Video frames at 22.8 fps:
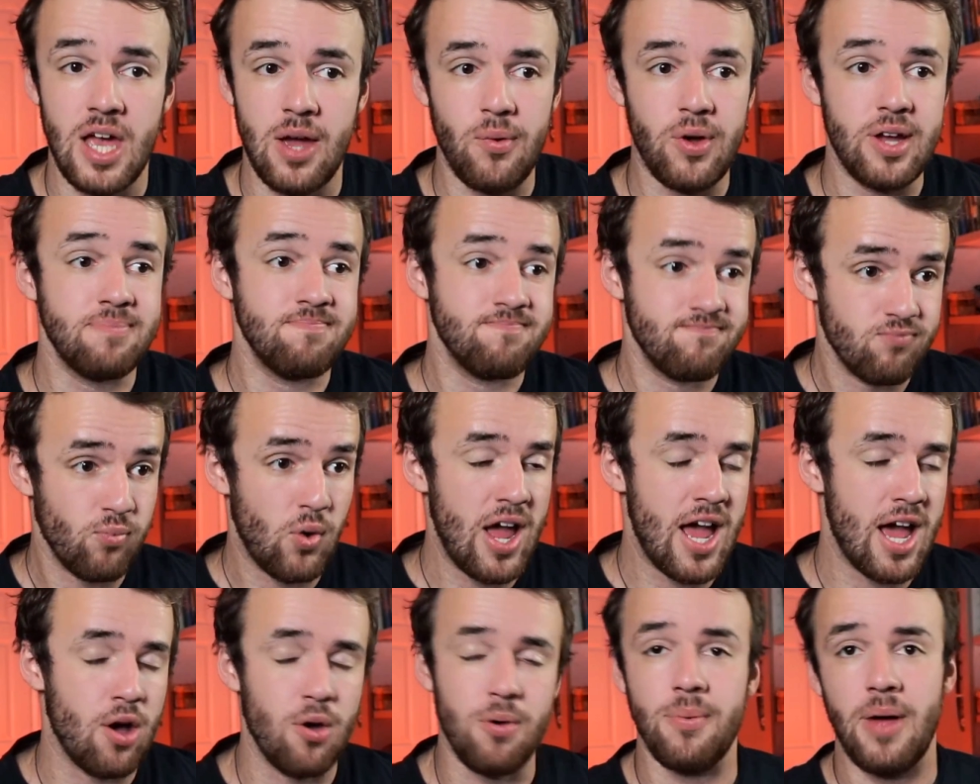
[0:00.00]
I went,
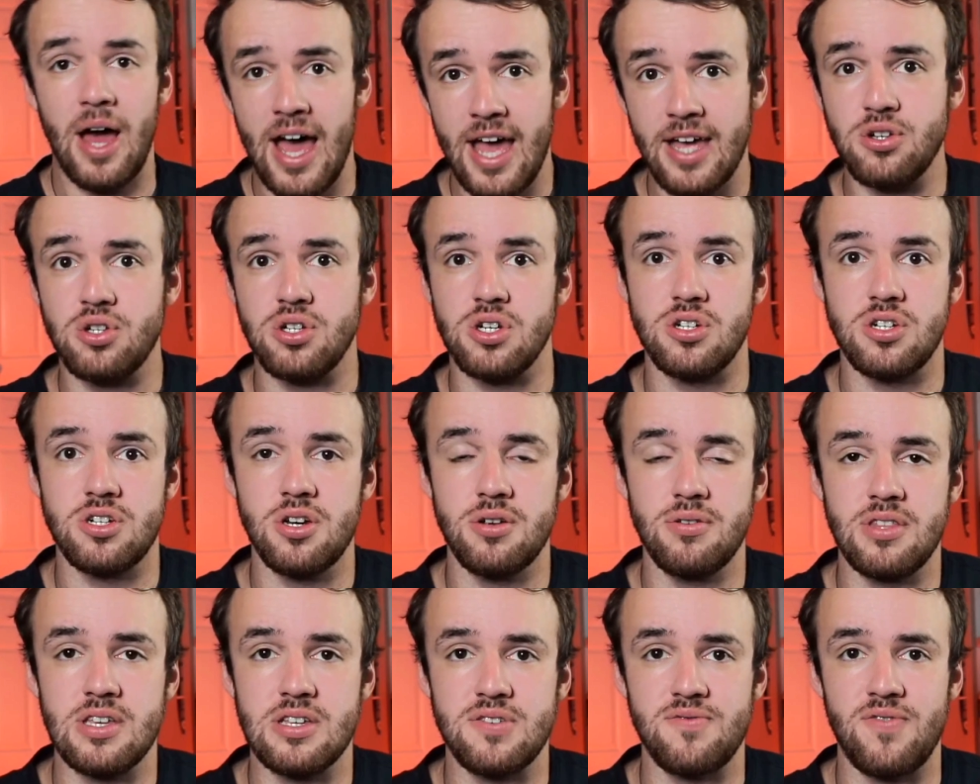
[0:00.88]
wow, I should
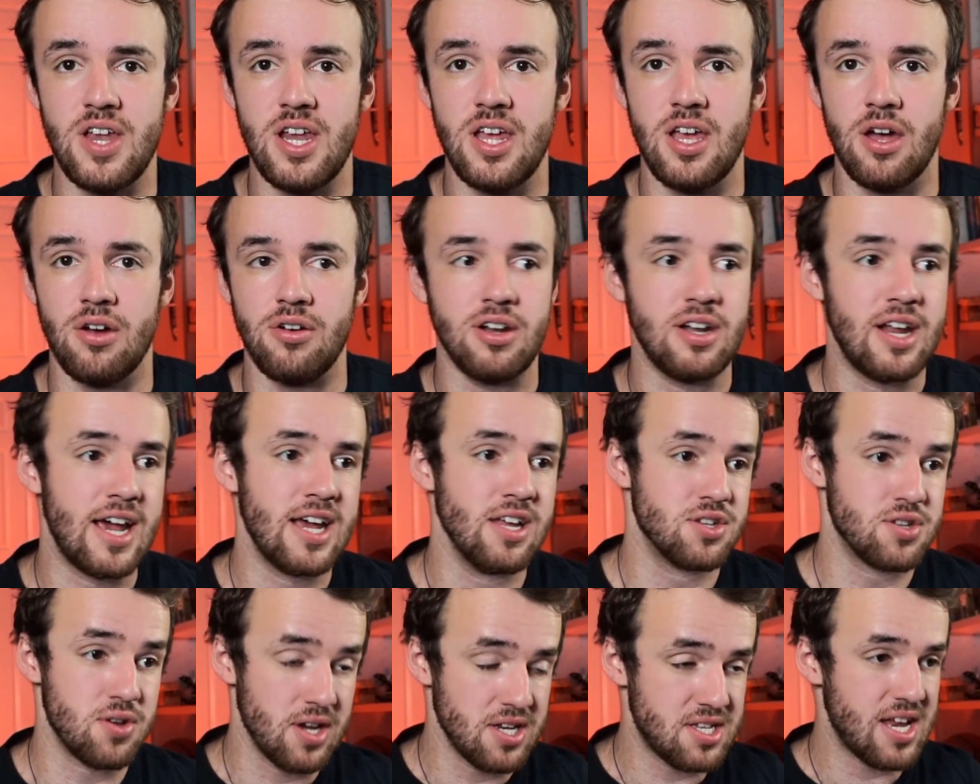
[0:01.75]
shoot this video today.
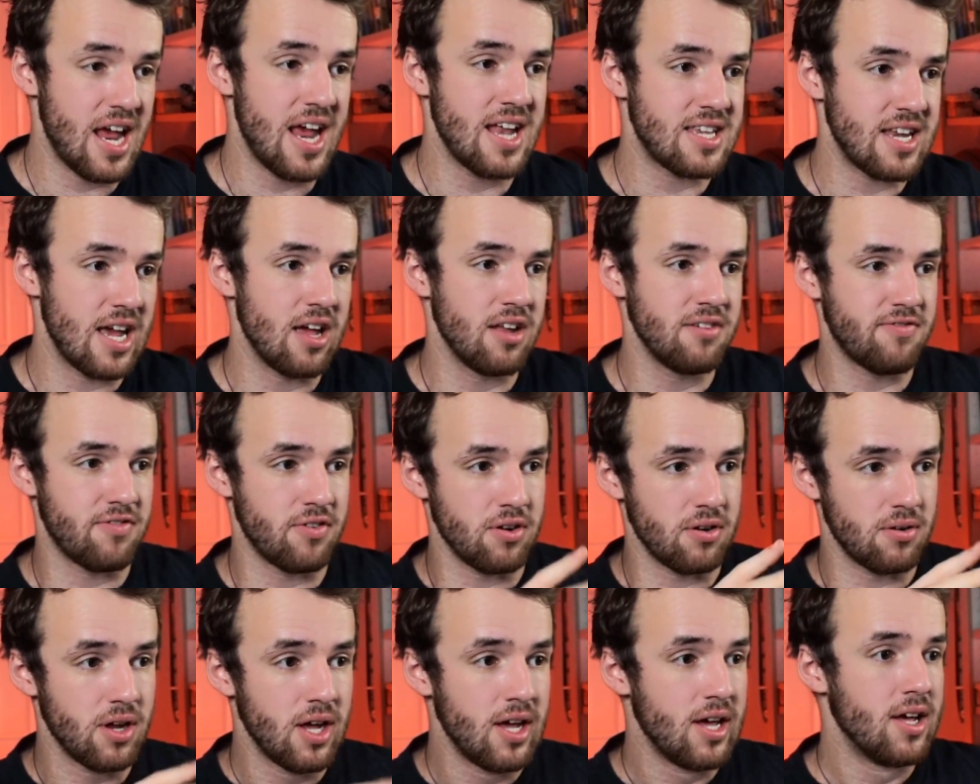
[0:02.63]
So I sat down
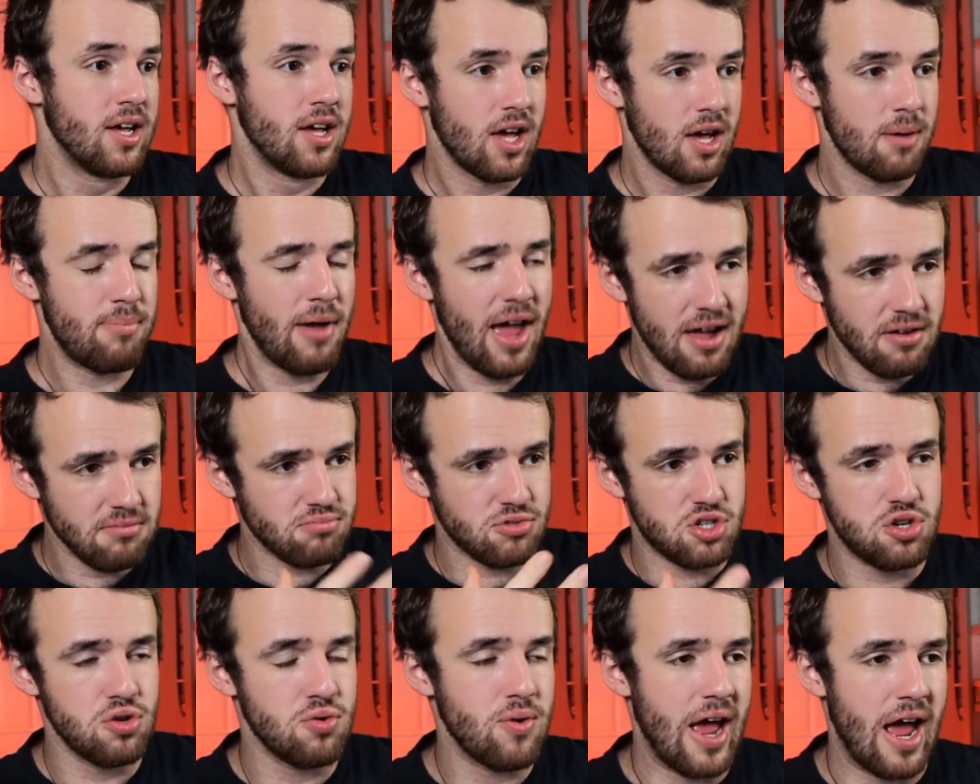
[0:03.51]
for
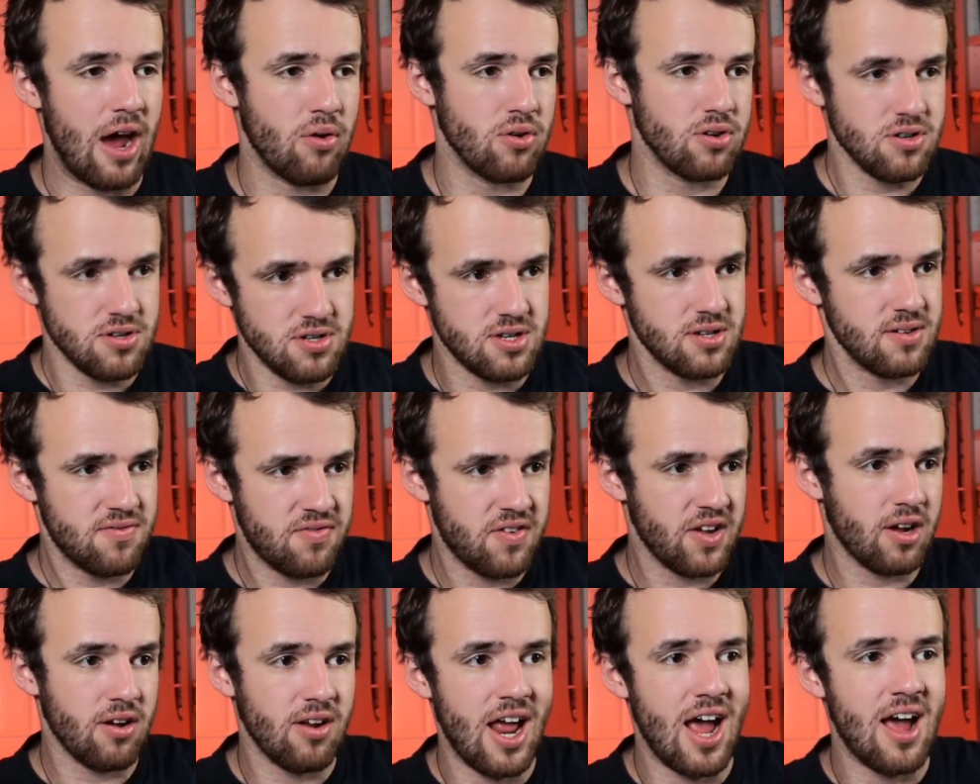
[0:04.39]
about 2 hours and
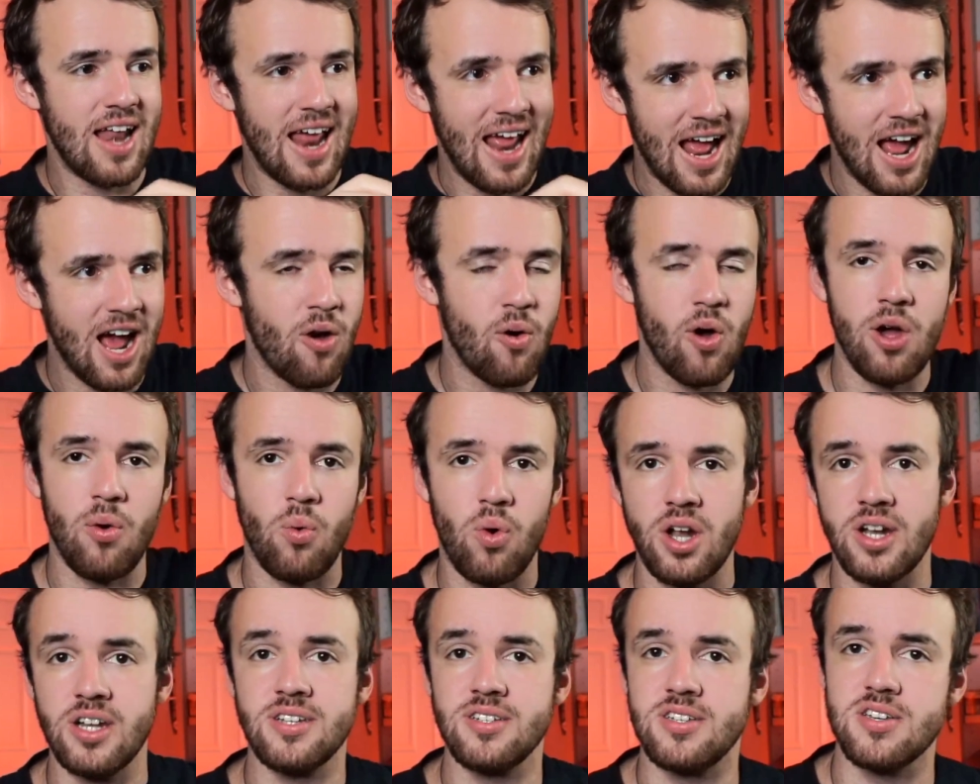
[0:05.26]
figured out how I
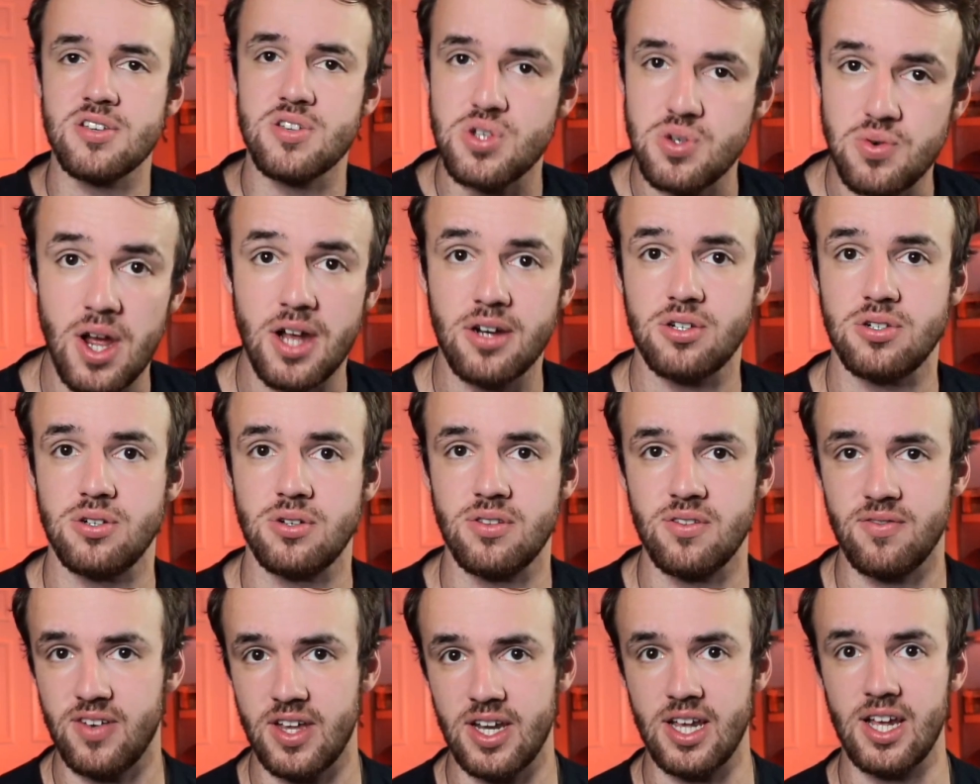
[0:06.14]
wanted to structure
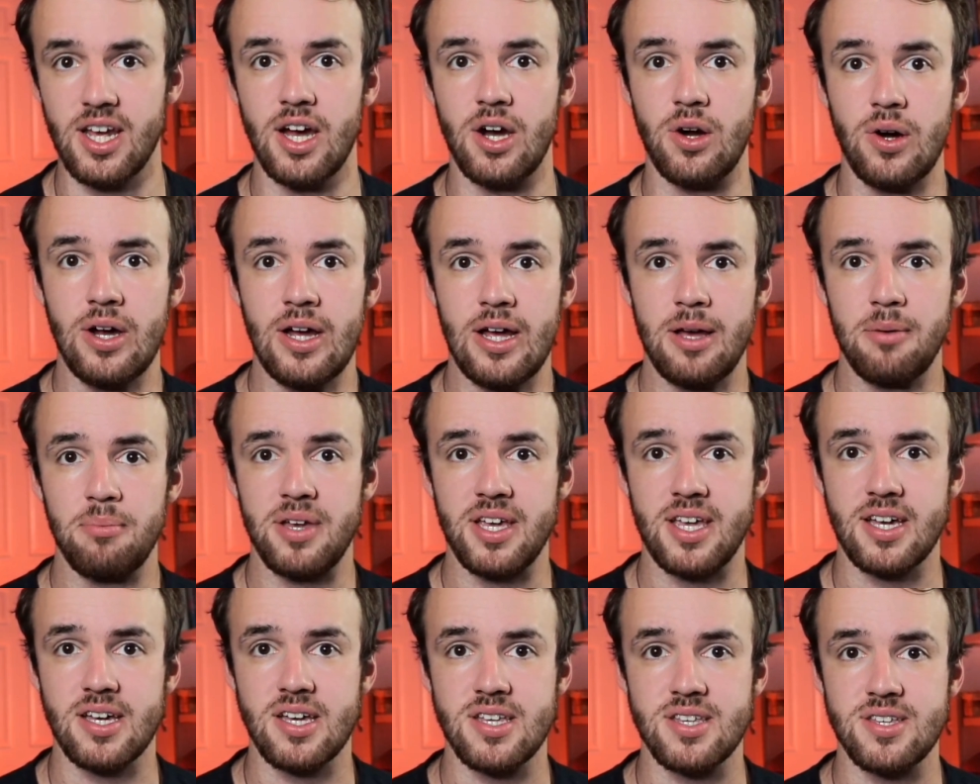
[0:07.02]
the video,
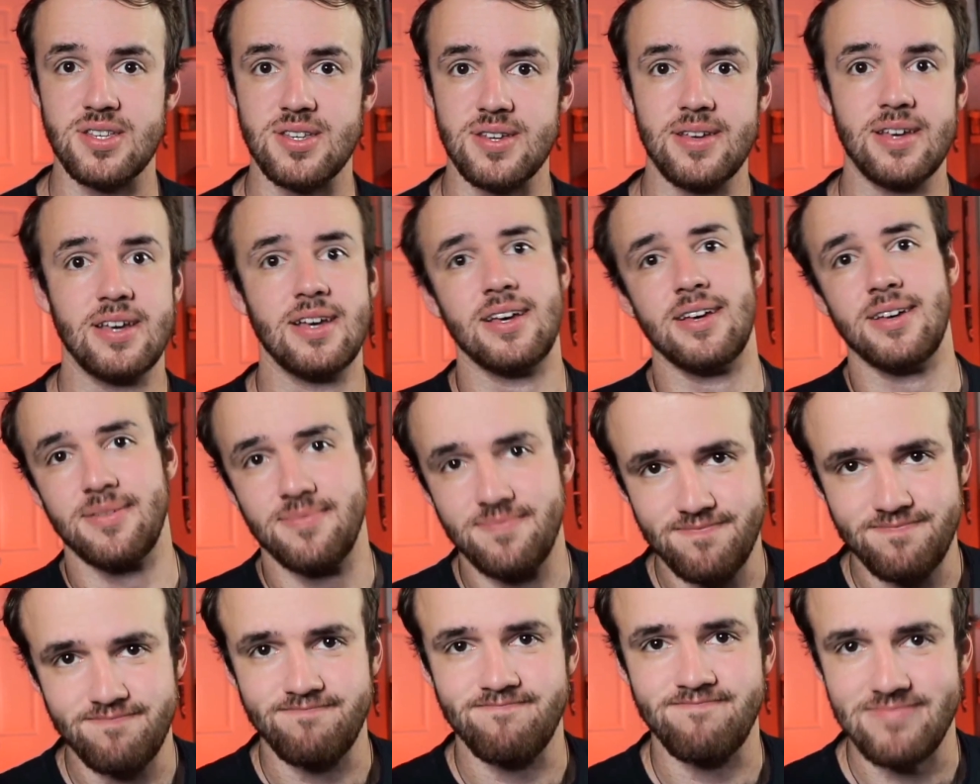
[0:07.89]
because
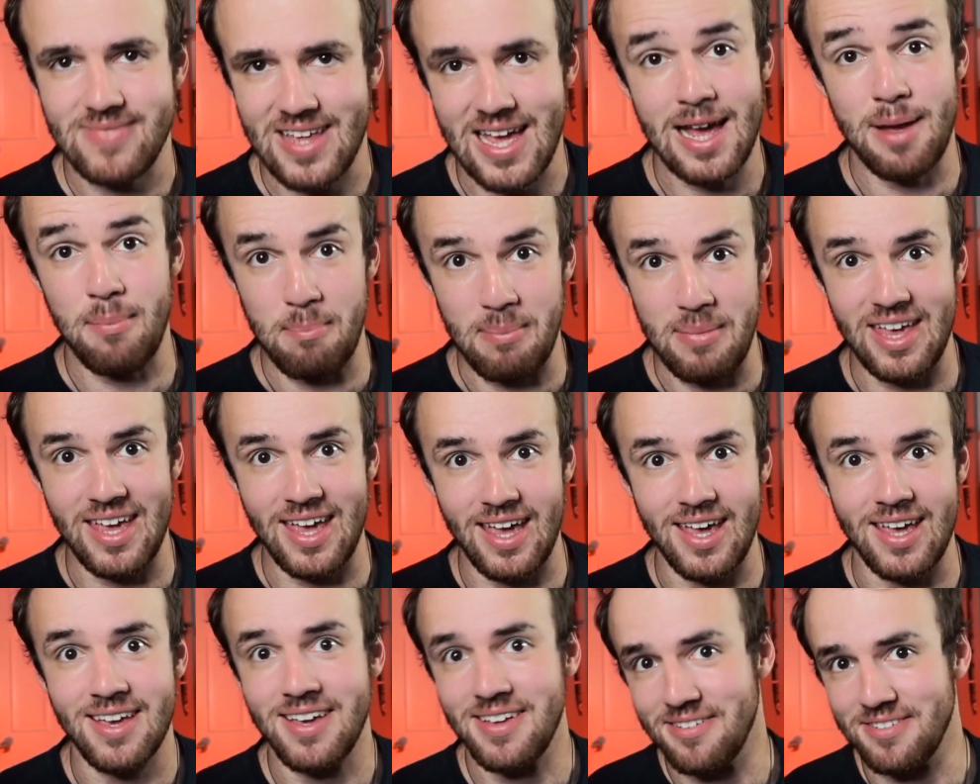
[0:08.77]
I'm
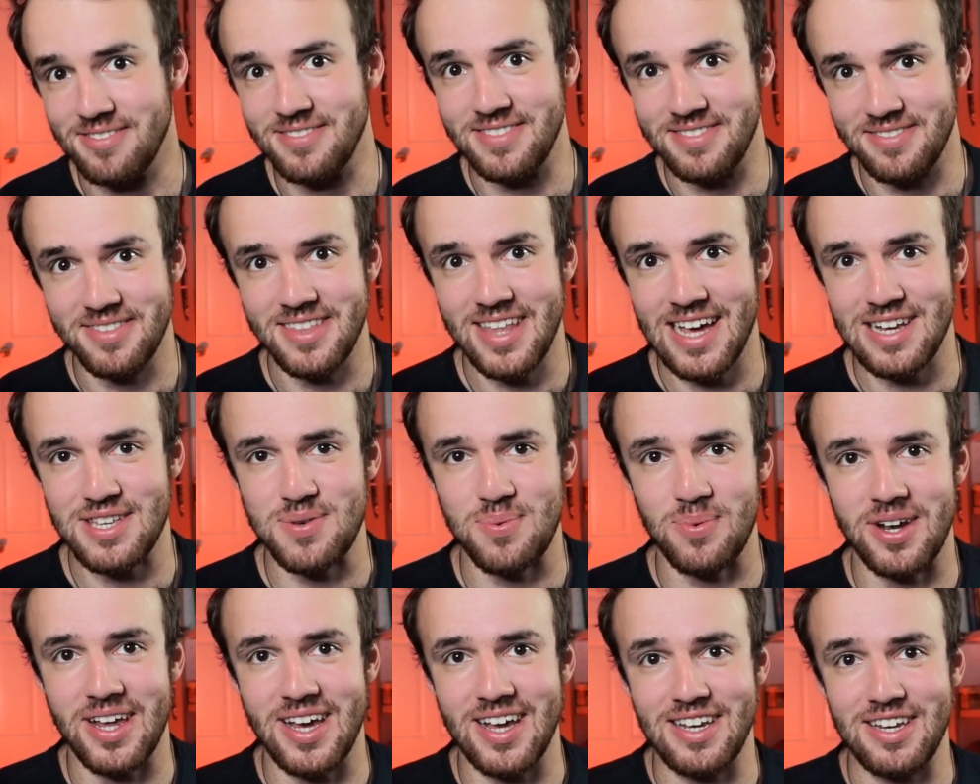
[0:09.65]
me, and
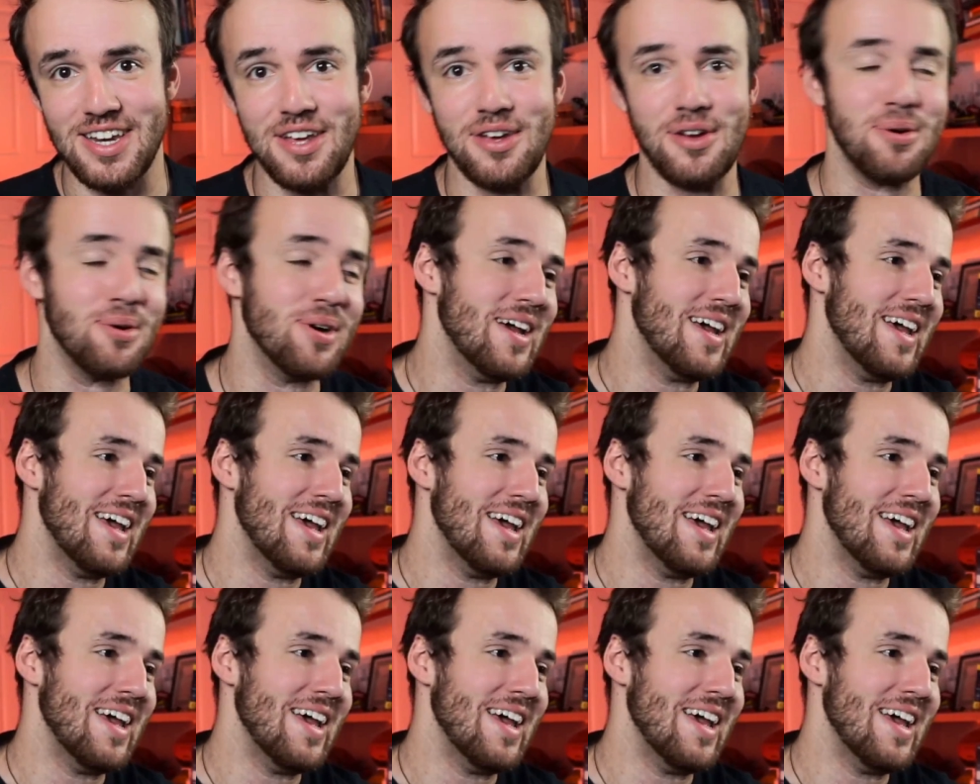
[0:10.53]
that's what I do.